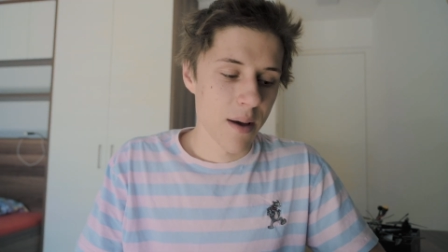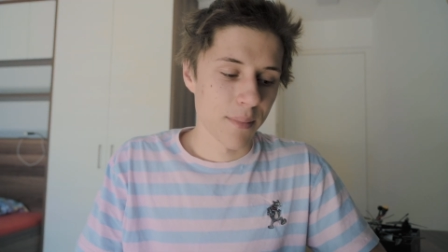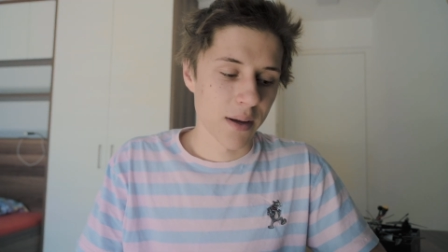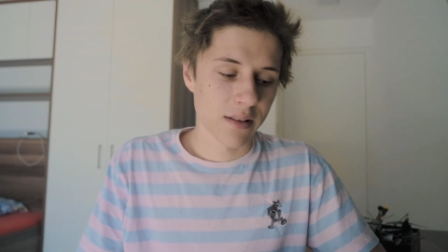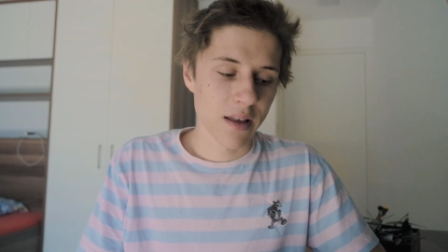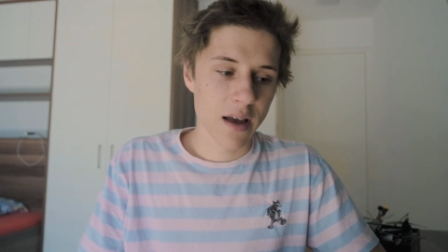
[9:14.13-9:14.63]

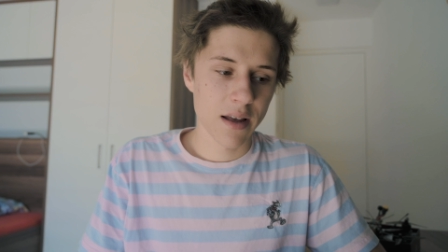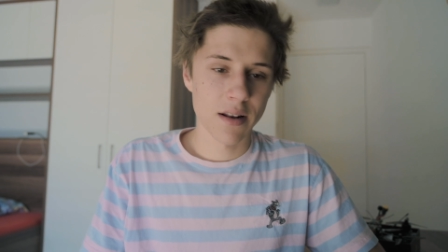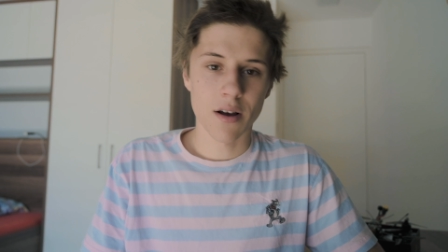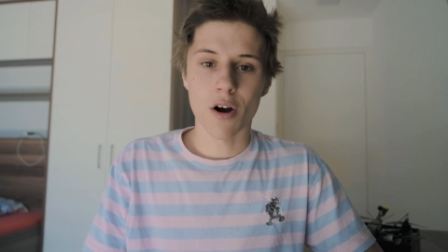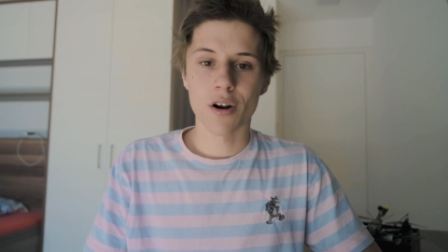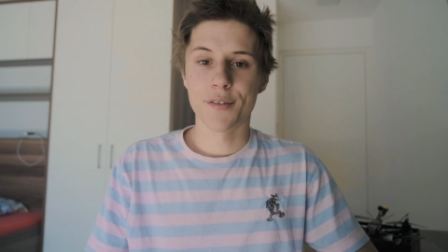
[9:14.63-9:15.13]
But
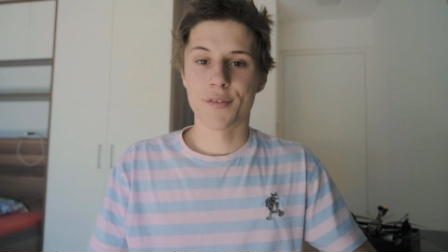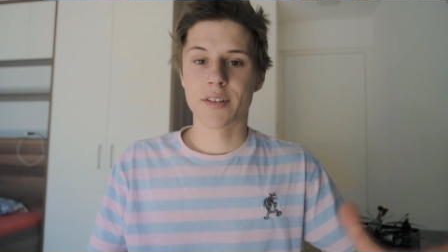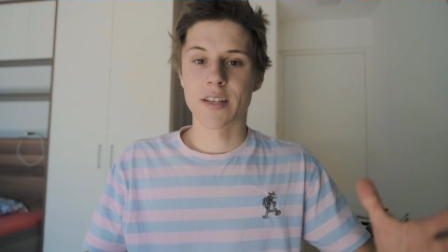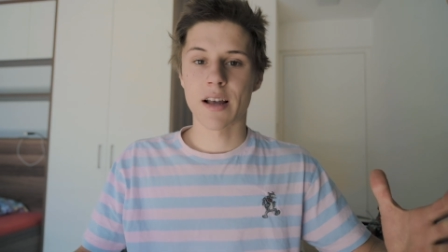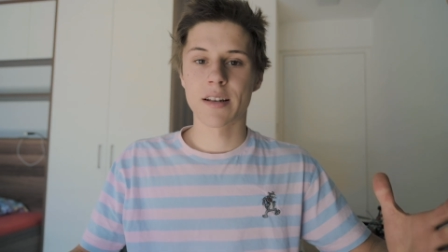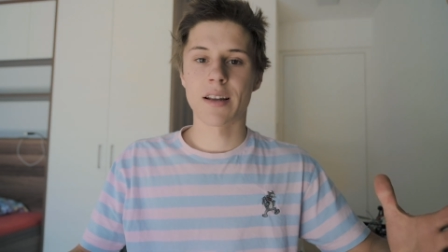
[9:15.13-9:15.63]
then all of a
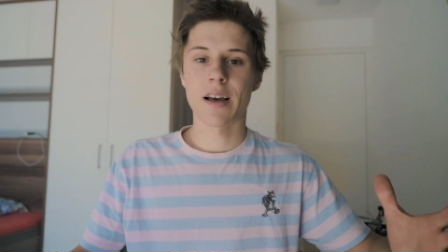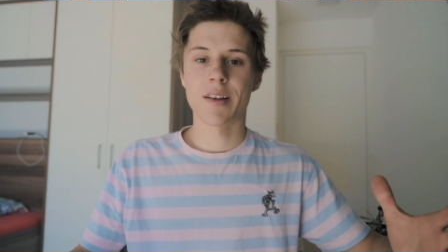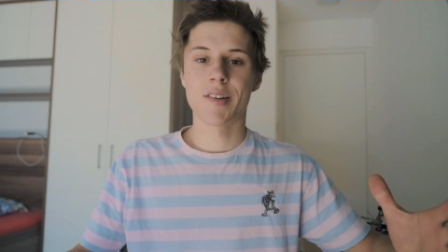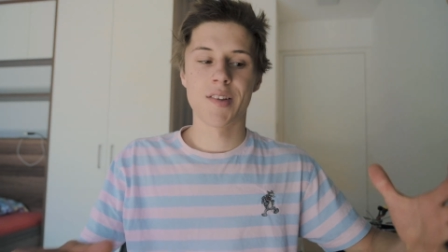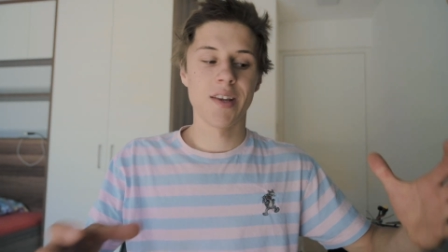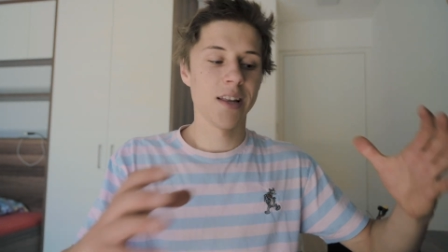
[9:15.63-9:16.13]
sudden I
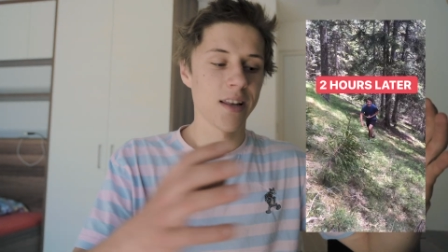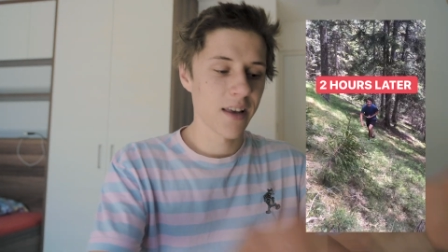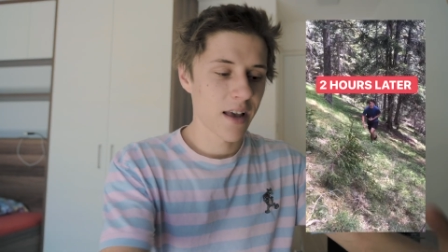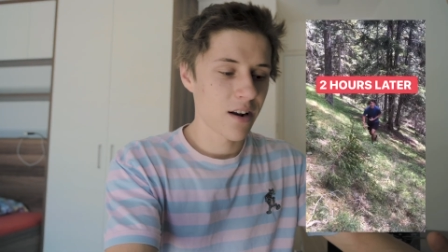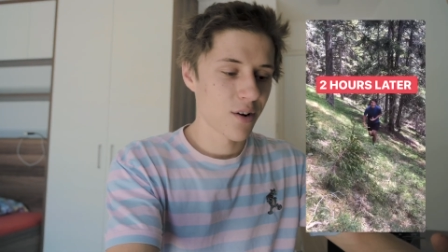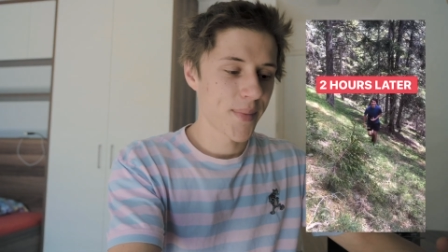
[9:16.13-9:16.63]
see the
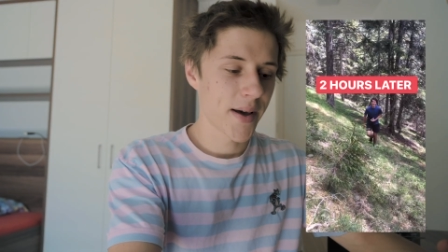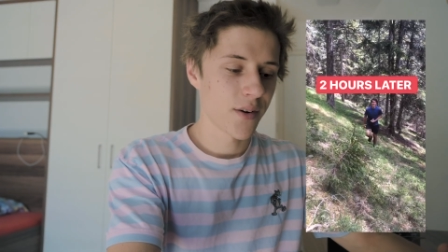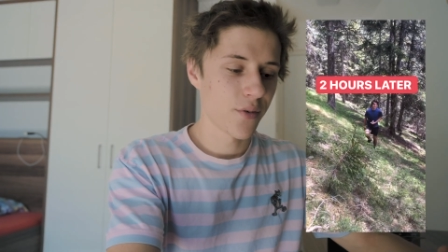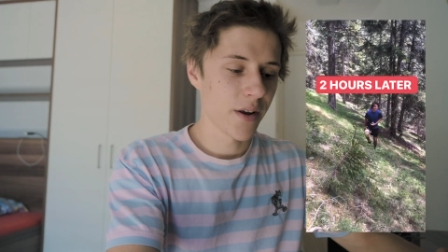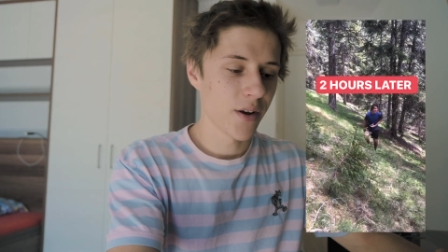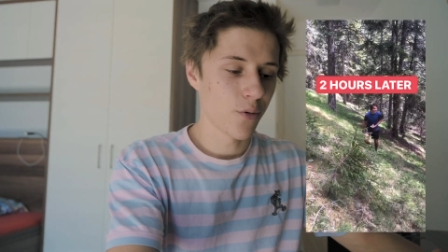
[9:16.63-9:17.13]
yellow
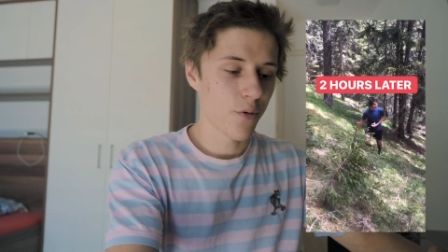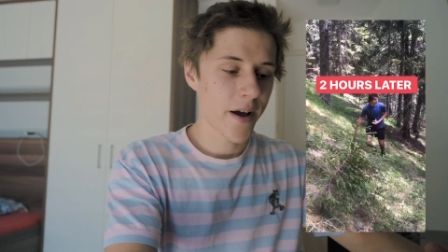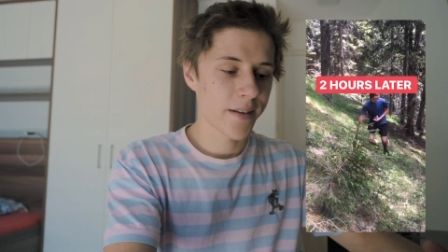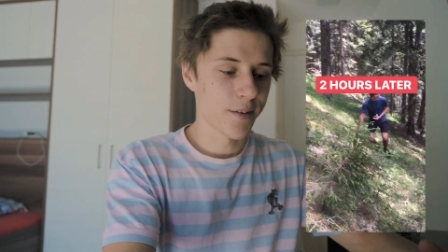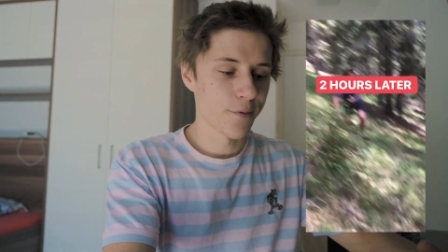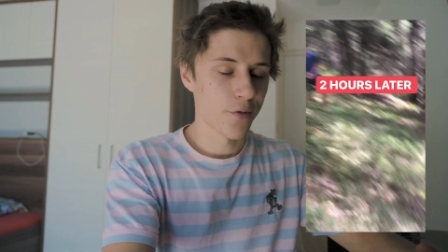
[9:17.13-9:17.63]
battery
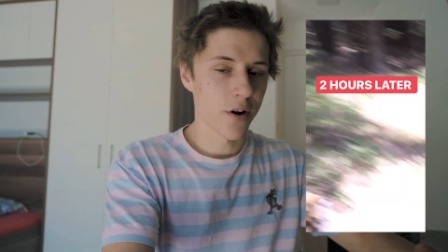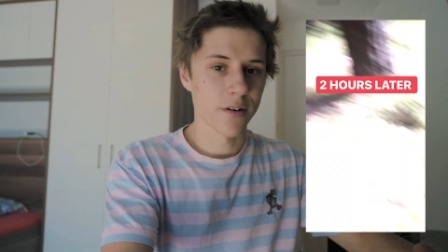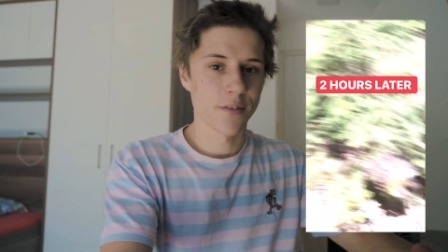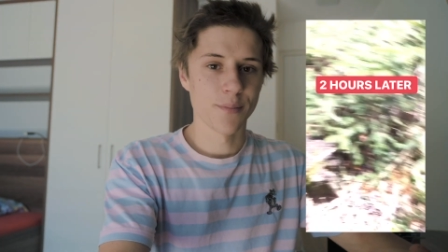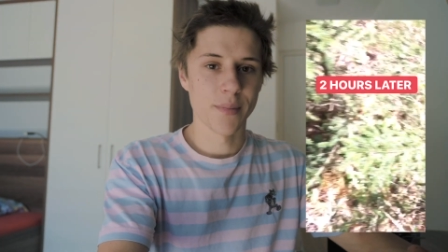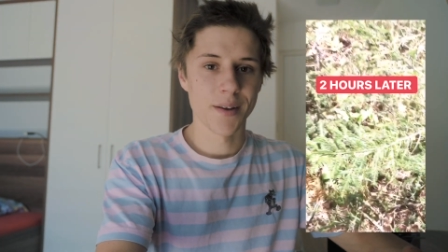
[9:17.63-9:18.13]
right in front
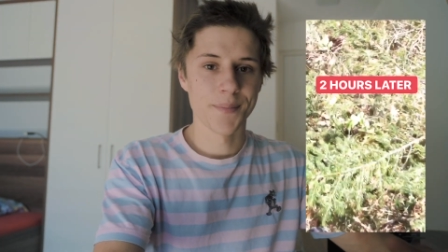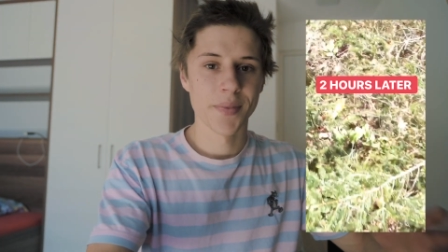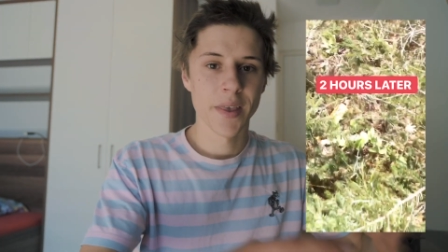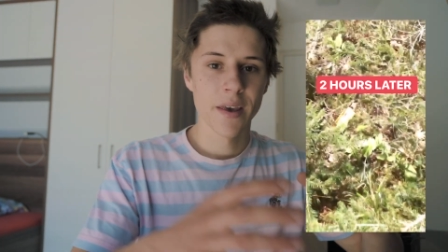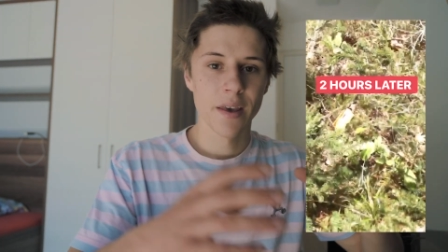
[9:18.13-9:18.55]
of me